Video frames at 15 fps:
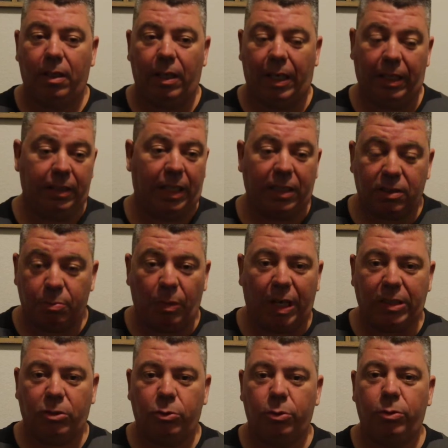And that's my
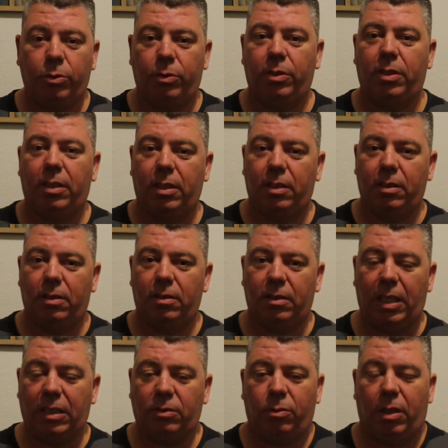truth.
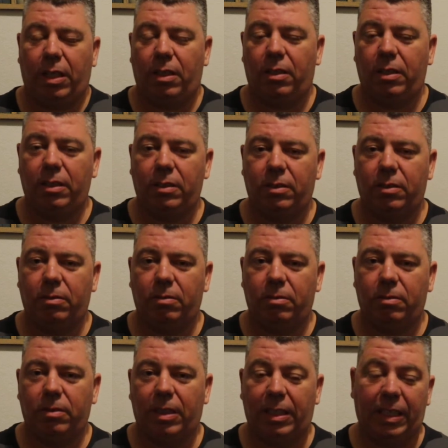That's what I cling to.
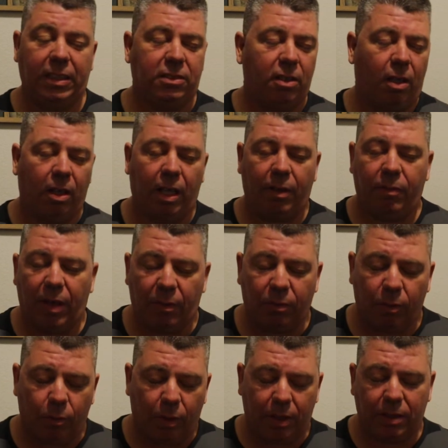And that's all I've
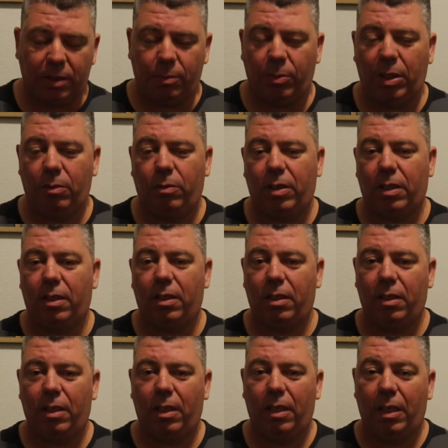ever wanted to be with.
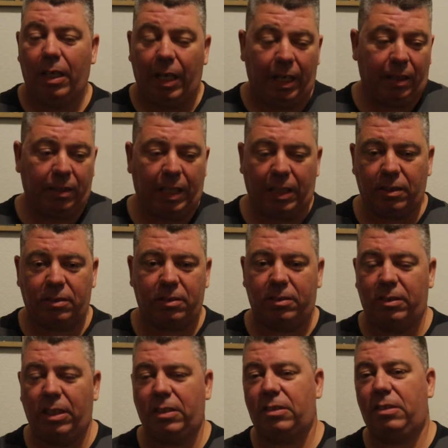And
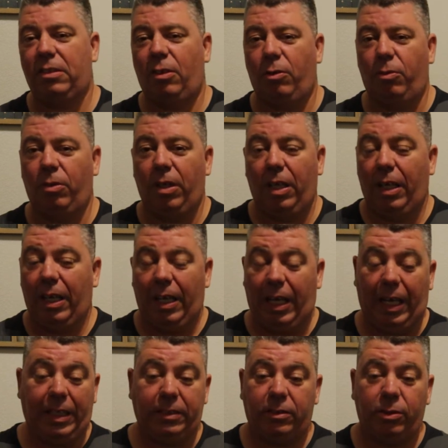that's no
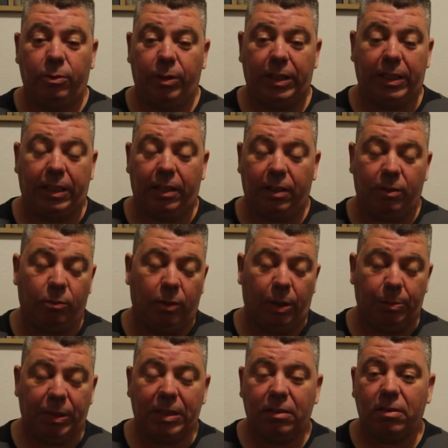hate to any other
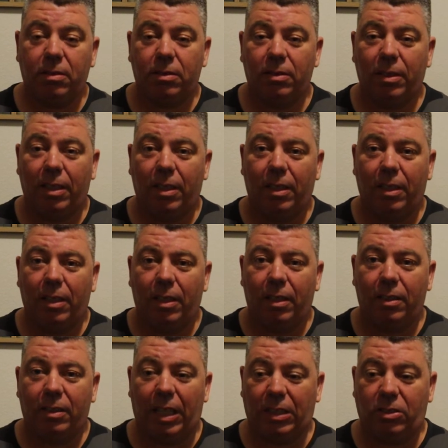women.
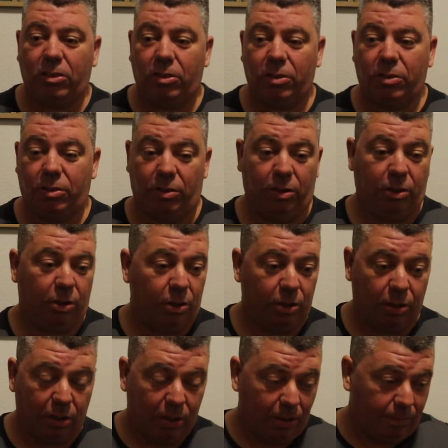That's just
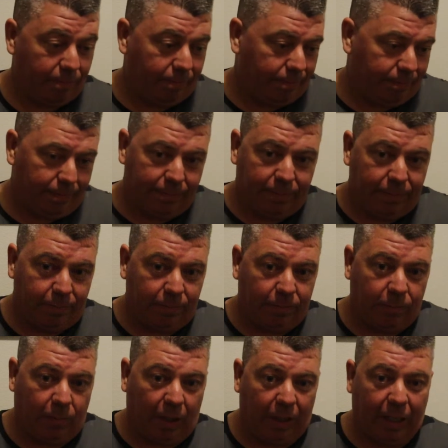
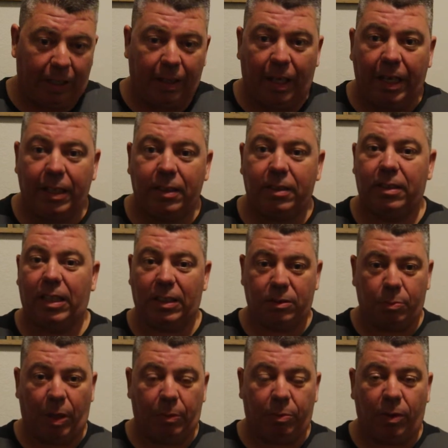what I liked. That's
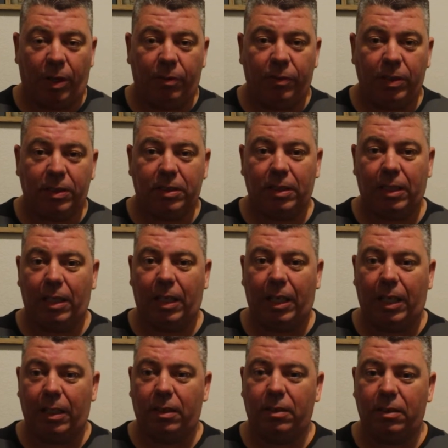my preference.
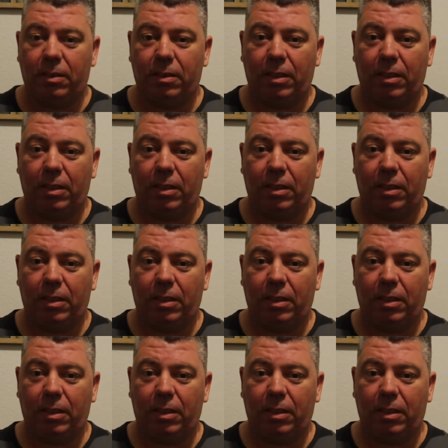And